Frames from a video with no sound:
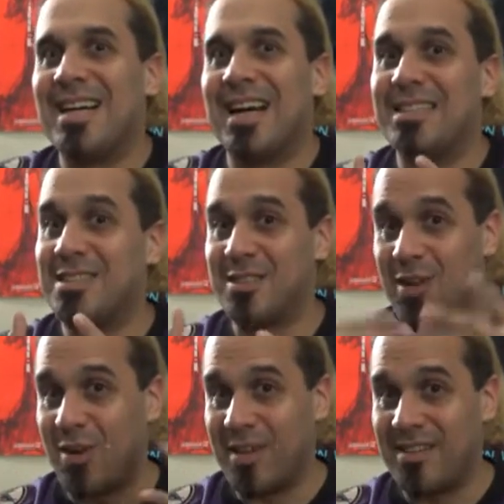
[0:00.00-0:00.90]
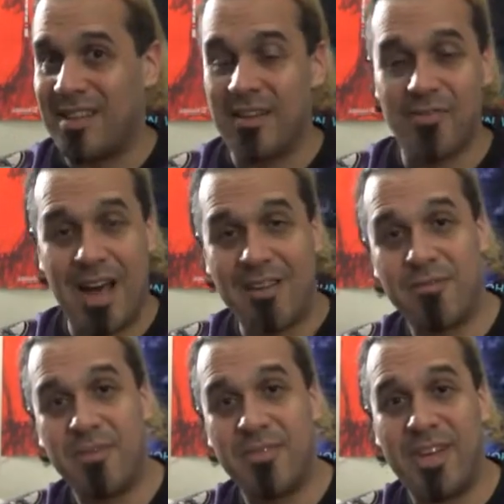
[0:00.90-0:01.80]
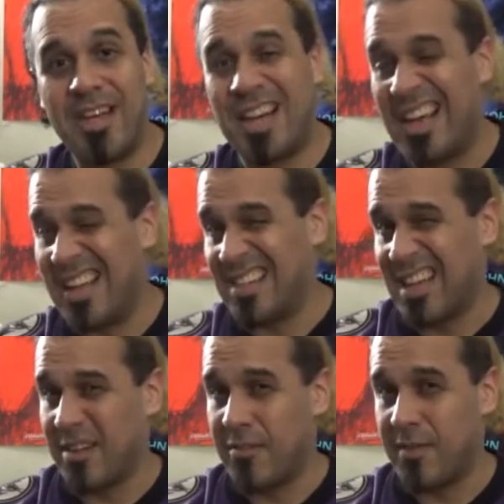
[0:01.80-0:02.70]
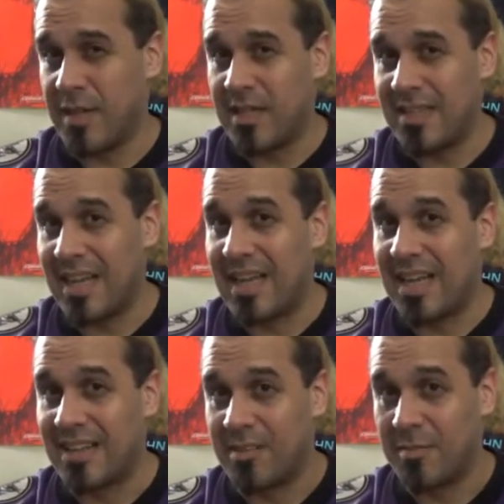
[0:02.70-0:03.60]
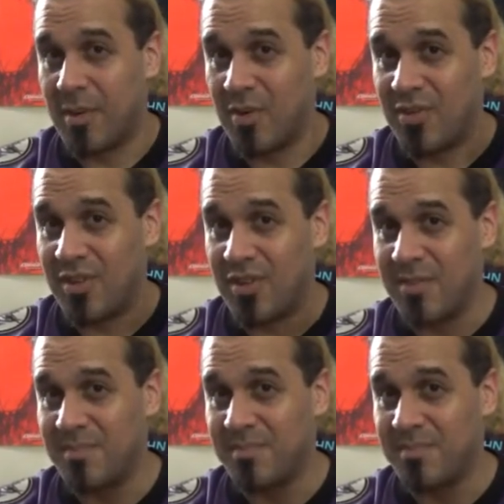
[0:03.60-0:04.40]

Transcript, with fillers: I just saw this at a Fathom event. I had a lot of fun. I got this poster.